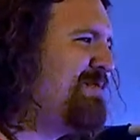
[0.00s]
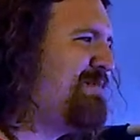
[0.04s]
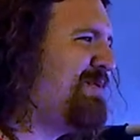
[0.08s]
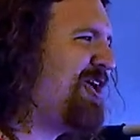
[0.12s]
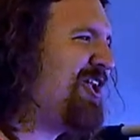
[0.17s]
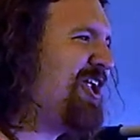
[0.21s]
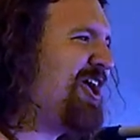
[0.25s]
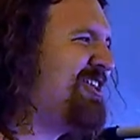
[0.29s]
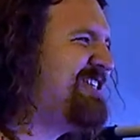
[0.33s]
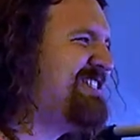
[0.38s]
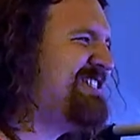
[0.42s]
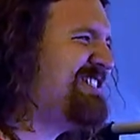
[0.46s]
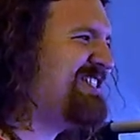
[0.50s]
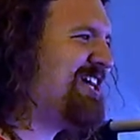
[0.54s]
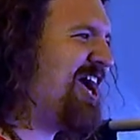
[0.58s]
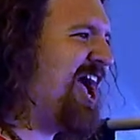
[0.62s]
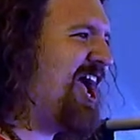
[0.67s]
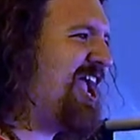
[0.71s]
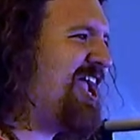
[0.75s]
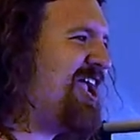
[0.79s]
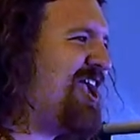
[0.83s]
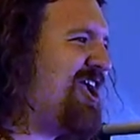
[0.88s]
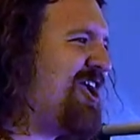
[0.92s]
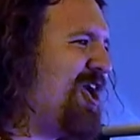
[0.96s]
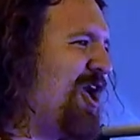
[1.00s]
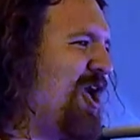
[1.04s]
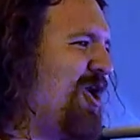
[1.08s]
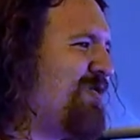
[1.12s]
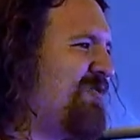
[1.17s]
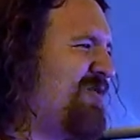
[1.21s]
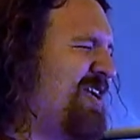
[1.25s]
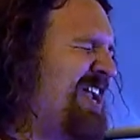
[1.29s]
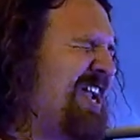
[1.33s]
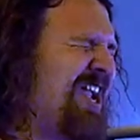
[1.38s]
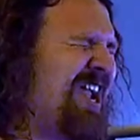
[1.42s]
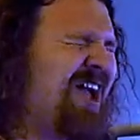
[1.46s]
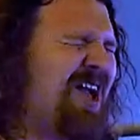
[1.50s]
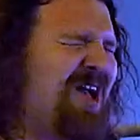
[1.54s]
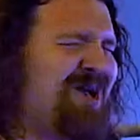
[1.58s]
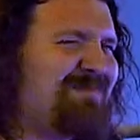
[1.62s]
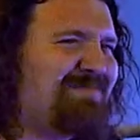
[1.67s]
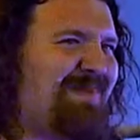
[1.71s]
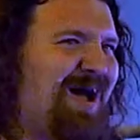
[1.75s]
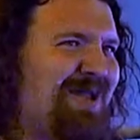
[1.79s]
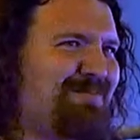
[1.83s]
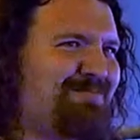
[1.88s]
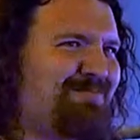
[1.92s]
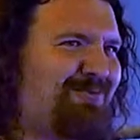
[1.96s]
But undying are we,
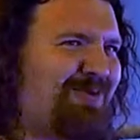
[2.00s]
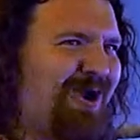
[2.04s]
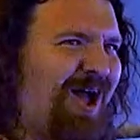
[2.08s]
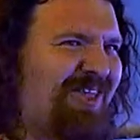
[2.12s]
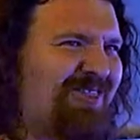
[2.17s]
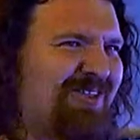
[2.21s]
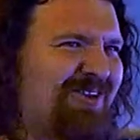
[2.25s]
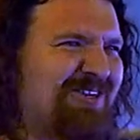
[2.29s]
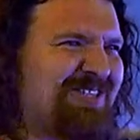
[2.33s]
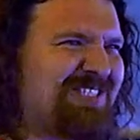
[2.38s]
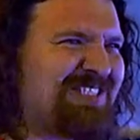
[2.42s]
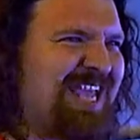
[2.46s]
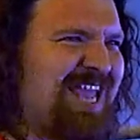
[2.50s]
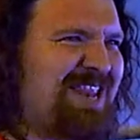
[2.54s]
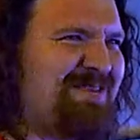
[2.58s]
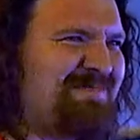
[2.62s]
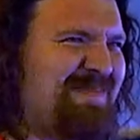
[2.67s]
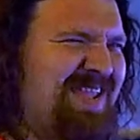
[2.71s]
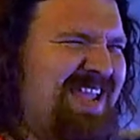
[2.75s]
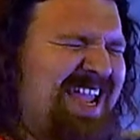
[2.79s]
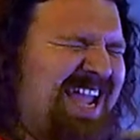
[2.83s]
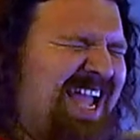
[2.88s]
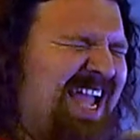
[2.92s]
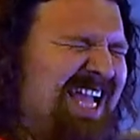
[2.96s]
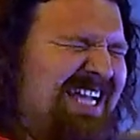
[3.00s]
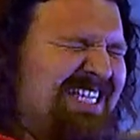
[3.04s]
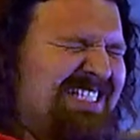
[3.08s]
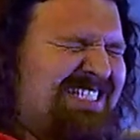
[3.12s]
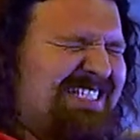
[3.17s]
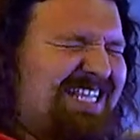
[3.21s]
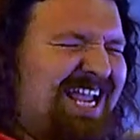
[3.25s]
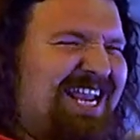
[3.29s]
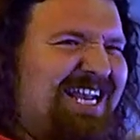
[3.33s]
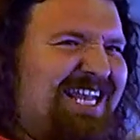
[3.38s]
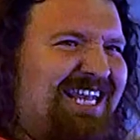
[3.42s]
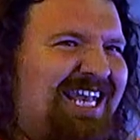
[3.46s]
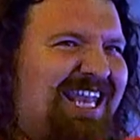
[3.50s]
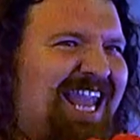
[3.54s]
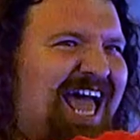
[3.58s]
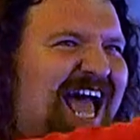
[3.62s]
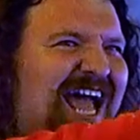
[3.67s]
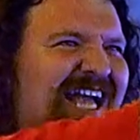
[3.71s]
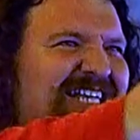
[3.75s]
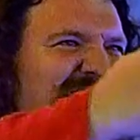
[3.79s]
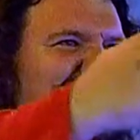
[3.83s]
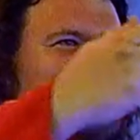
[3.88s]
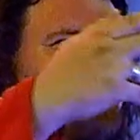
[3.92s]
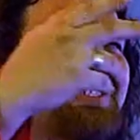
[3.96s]
my brothers and me. Saint
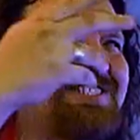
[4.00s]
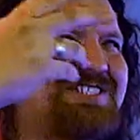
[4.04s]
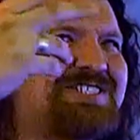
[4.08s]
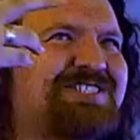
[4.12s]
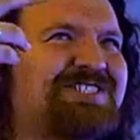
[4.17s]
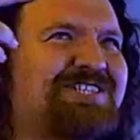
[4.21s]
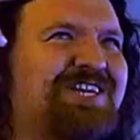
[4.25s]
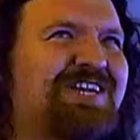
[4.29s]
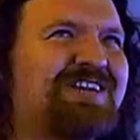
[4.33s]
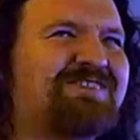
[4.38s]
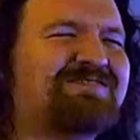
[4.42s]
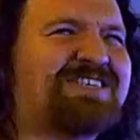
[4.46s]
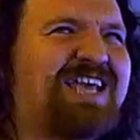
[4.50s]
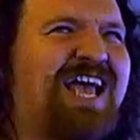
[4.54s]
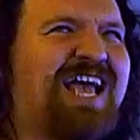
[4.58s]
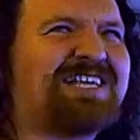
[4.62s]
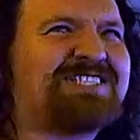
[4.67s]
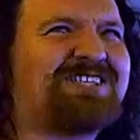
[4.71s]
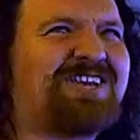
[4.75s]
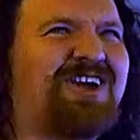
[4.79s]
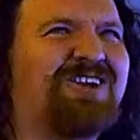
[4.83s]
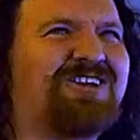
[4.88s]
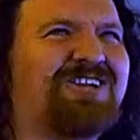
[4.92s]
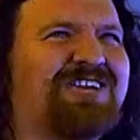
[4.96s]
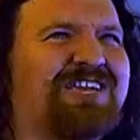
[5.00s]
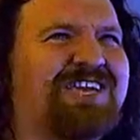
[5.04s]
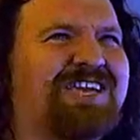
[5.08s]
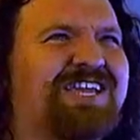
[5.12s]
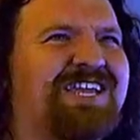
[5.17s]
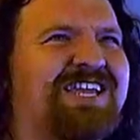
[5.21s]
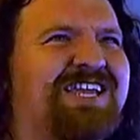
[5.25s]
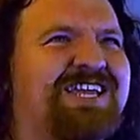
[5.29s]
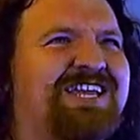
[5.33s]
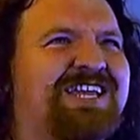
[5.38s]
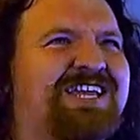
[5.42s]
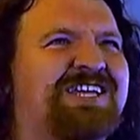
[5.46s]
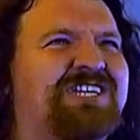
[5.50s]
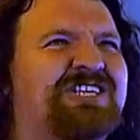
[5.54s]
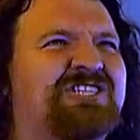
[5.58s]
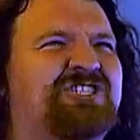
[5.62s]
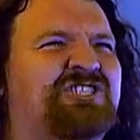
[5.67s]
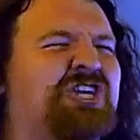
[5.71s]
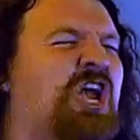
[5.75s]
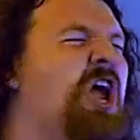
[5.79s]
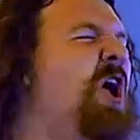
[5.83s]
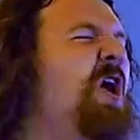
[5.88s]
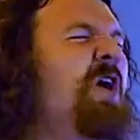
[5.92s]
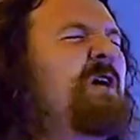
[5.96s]
Lazarus serves as our
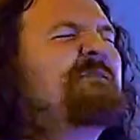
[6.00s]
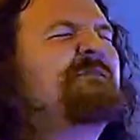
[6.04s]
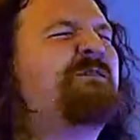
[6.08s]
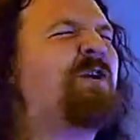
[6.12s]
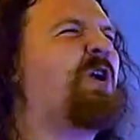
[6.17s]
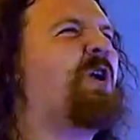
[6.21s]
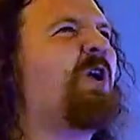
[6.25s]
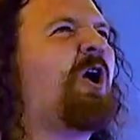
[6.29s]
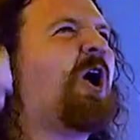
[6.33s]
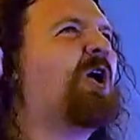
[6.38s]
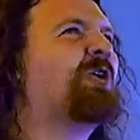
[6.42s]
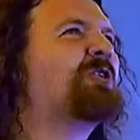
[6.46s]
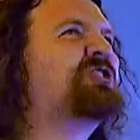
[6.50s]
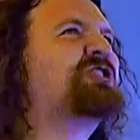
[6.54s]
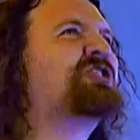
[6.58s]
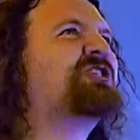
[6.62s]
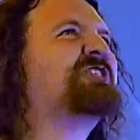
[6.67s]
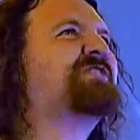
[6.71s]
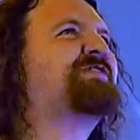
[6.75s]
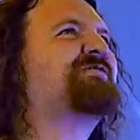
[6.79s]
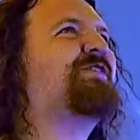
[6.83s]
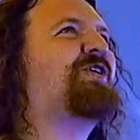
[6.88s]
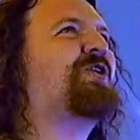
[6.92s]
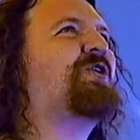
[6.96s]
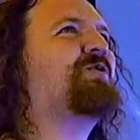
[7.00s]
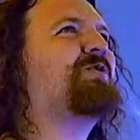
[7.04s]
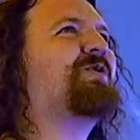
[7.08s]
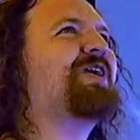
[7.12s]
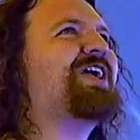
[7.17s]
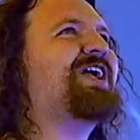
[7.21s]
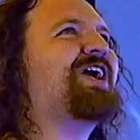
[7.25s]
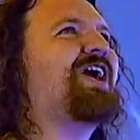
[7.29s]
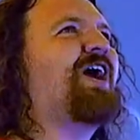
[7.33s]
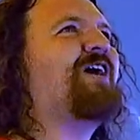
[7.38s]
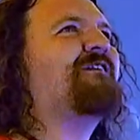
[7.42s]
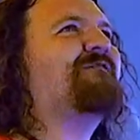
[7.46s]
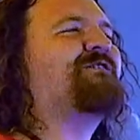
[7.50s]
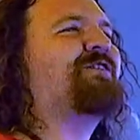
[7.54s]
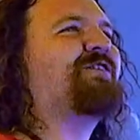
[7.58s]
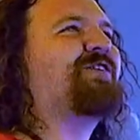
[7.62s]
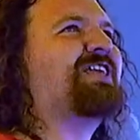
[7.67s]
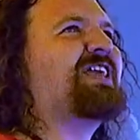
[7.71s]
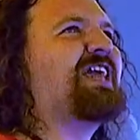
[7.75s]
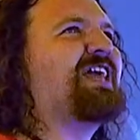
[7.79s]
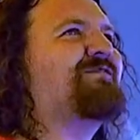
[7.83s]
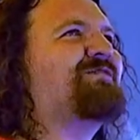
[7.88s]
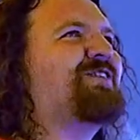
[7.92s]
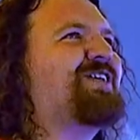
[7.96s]
liege. Ferocious, for we are
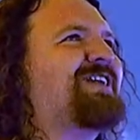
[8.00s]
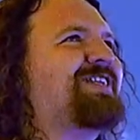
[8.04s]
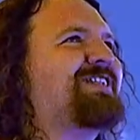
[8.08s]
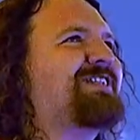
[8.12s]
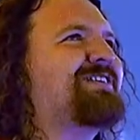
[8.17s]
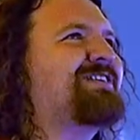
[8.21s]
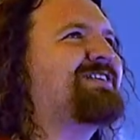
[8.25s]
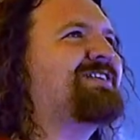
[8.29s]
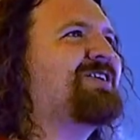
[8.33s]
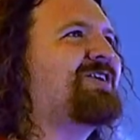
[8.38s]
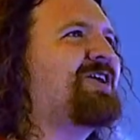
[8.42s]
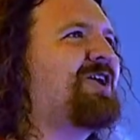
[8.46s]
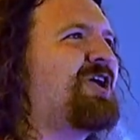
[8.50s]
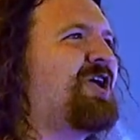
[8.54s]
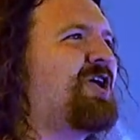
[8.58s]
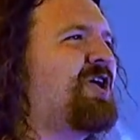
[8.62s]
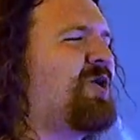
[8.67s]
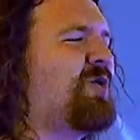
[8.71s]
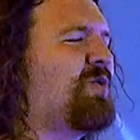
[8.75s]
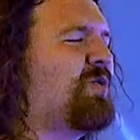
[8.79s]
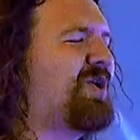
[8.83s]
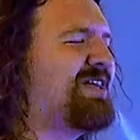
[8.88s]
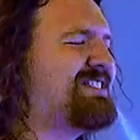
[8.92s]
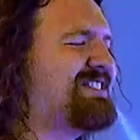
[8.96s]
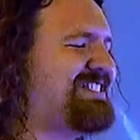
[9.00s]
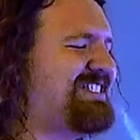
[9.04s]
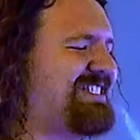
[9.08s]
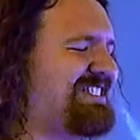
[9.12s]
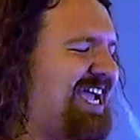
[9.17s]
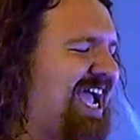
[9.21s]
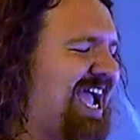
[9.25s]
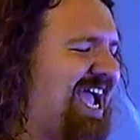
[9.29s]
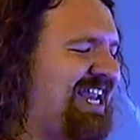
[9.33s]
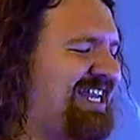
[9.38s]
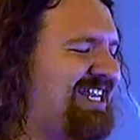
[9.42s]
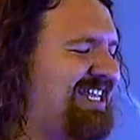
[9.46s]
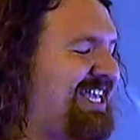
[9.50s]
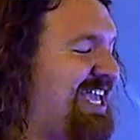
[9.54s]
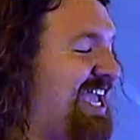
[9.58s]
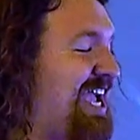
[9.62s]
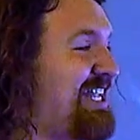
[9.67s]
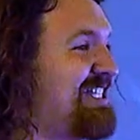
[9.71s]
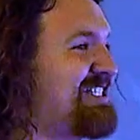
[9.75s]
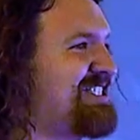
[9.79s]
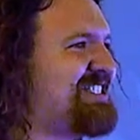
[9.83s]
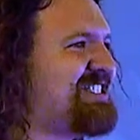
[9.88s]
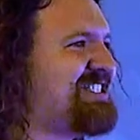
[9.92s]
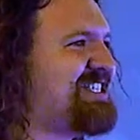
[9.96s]
forgiven. What's dead
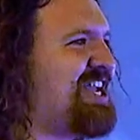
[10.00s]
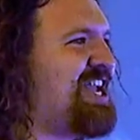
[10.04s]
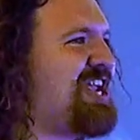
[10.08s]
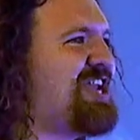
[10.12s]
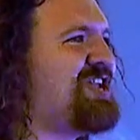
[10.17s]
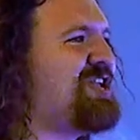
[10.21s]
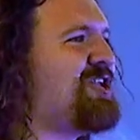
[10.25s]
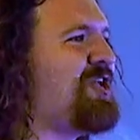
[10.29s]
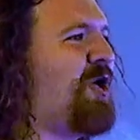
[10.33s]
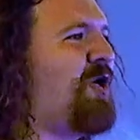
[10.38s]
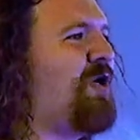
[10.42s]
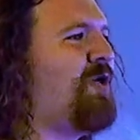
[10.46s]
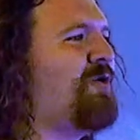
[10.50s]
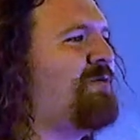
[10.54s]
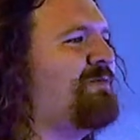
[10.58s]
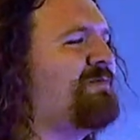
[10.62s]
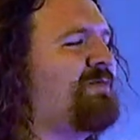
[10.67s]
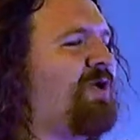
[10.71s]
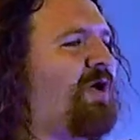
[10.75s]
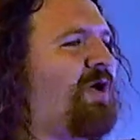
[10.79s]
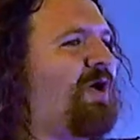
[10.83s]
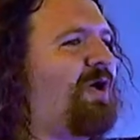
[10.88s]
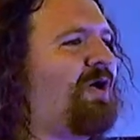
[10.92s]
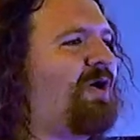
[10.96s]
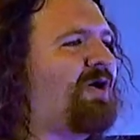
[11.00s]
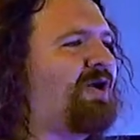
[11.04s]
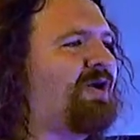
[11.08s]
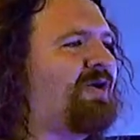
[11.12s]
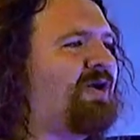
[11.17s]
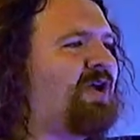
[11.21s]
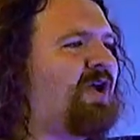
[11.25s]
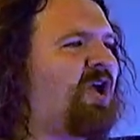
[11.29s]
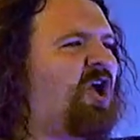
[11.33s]
can sin no more.